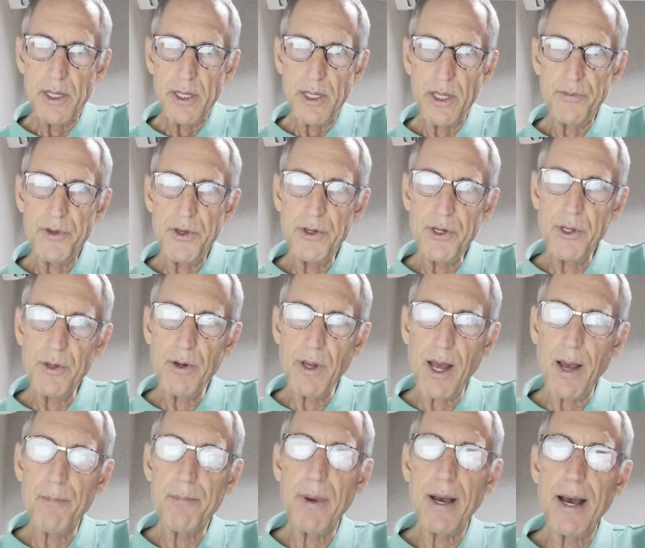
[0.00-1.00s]
If you do
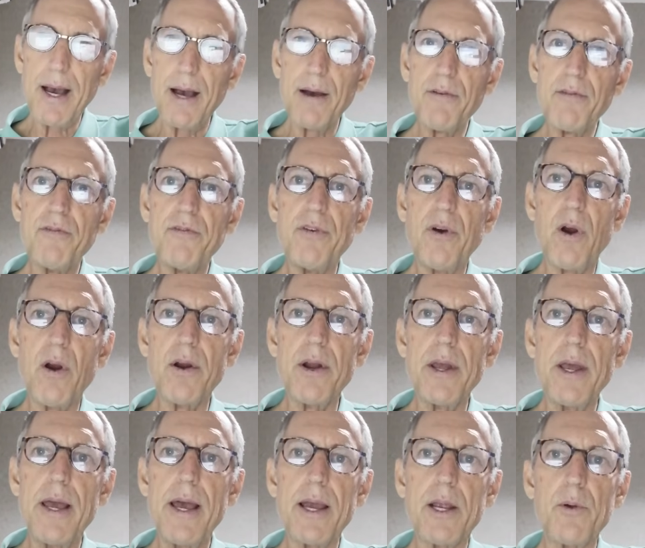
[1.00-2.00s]
not buy
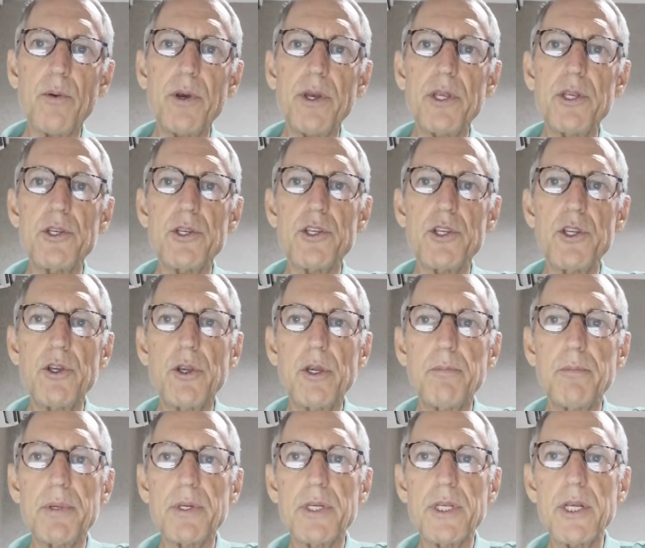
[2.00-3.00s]
foreign equities, you
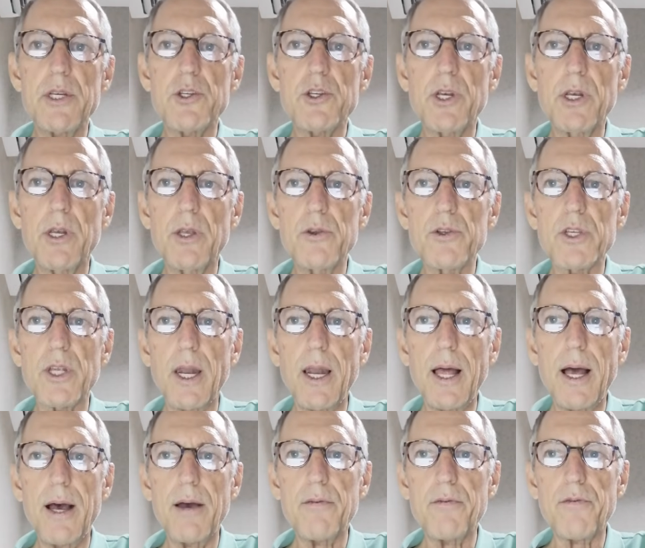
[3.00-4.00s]
can potentially lose a
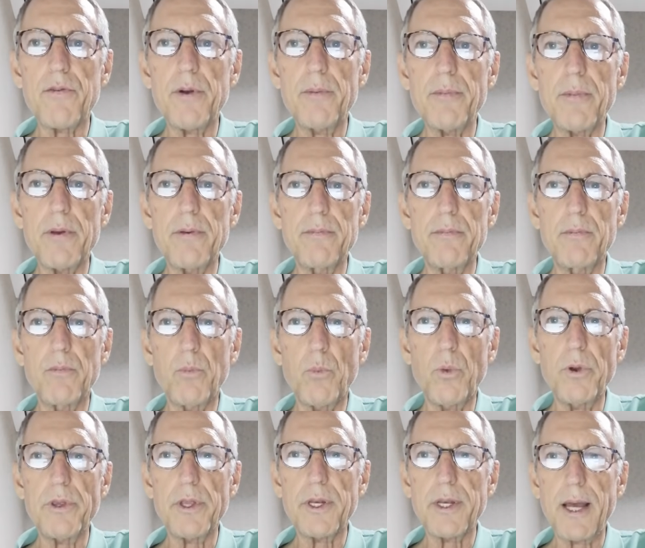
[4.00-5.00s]
lot from
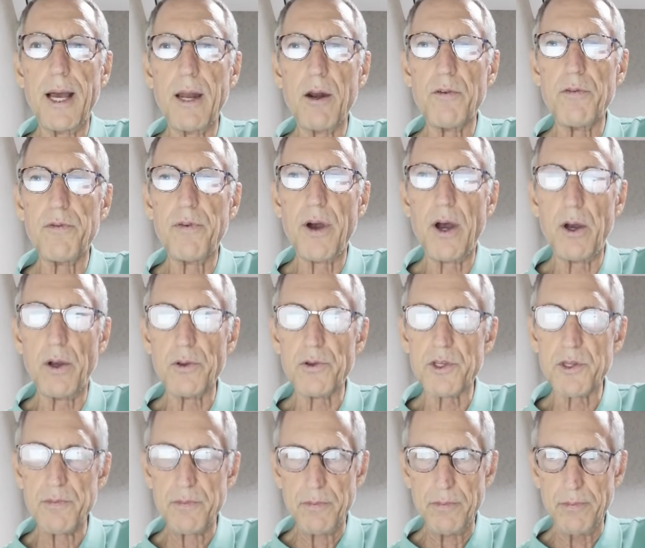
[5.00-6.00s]
when the dollar
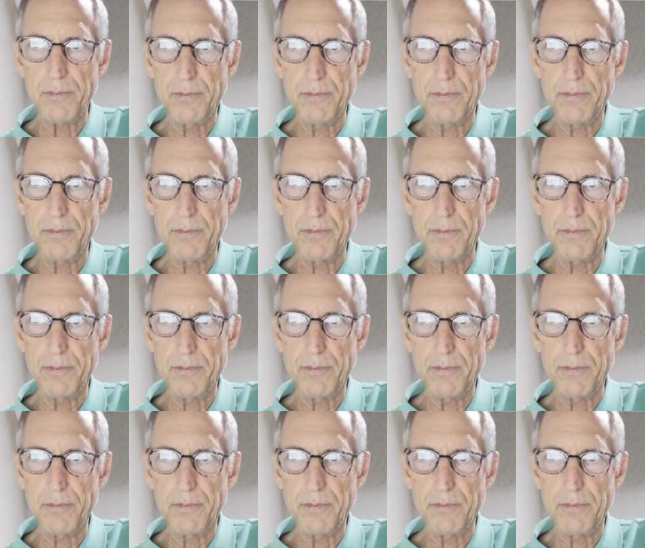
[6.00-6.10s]
falls,